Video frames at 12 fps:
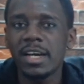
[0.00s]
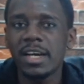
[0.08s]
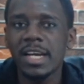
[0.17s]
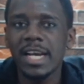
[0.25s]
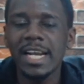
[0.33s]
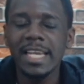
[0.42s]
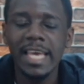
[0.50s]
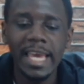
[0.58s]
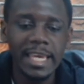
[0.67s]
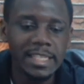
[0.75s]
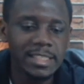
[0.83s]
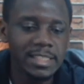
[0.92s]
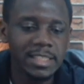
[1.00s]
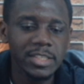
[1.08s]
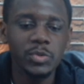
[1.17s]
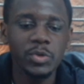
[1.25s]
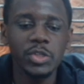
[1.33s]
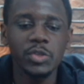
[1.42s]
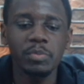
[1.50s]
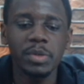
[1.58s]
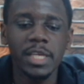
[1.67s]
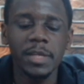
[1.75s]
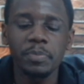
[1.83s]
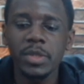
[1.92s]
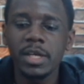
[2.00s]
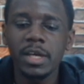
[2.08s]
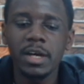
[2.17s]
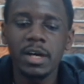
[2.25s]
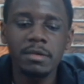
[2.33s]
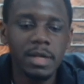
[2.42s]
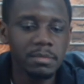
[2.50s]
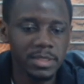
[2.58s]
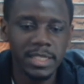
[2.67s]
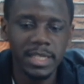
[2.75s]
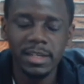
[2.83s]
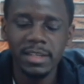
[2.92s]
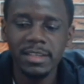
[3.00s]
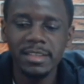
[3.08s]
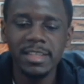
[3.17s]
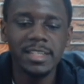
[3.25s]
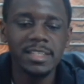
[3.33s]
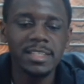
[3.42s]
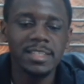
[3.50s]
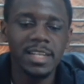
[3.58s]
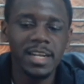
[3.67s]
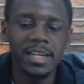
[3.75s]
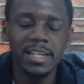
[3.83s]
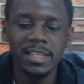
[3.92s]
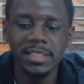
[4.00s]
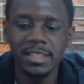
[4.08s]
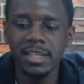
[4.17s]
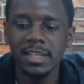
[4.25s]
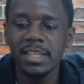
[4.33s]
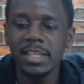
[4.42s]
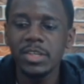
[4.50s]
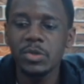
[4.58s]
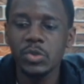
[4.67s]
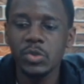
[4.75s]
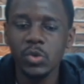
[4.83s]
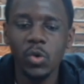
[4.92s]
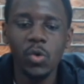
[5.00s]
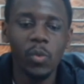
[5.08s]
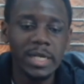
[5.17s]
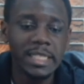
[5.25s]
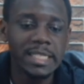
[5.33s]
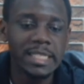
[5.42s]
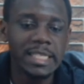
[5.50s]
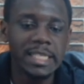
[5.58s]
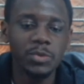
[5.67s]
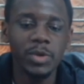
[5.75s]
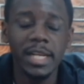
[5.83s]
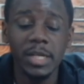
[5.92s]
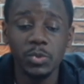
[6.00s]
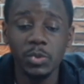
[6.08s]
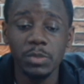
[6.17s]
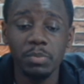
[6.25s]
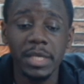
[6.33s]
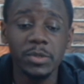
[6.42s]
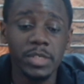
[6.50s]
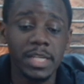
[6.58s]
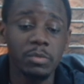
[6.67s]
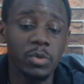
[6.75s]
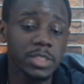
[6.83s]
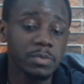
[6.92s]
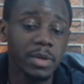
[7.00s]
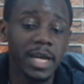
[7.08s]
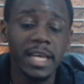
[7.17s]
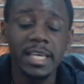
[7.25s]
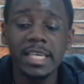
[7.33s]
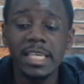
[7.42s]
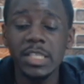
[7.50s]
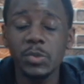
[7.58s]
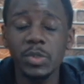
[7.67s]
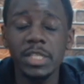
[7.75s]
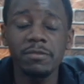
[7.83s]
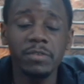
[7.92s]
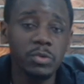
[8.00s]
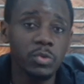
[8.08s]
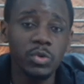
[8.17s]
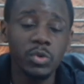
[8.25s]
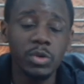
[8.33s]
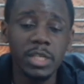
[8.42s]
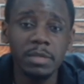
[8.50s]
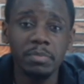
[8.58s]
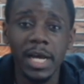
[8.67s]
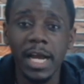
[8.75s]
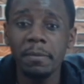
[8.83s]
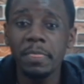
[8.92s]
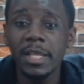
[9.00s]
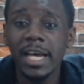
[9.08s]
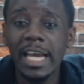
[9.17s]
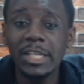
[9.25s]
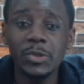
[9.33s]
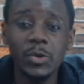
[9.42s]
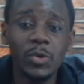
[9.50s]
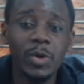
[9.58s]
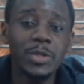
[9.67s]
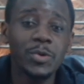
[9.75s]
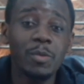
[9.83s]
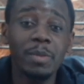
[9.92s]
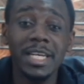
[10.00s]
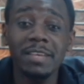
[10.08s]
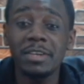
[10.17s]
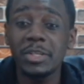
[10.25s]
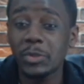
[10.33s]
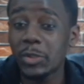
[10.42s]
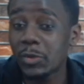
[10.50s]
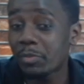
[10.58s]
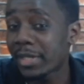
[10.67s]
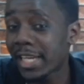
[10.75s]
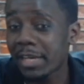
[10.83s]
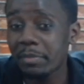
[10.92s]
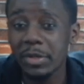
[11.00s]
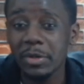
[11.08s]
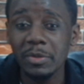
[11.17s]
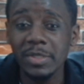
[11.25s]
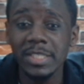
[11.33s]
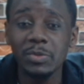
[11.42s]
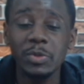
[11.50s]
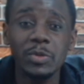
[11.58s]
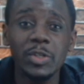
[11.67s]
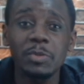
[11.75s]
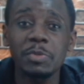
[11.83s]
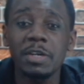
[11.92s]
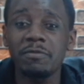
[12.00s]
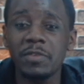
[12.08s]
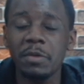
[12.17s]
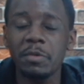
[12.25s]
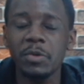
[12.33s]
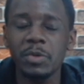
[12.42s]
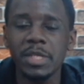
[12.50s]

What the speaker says: Karl Heinz, it's going to be Ramsdale. That is done and dusted. You saw what he did when Arsenal was playing Tottenham Hotspur. He's really a very good goalkeeper. I don't know what the combined 11 is going to be like, because it's really going to be a very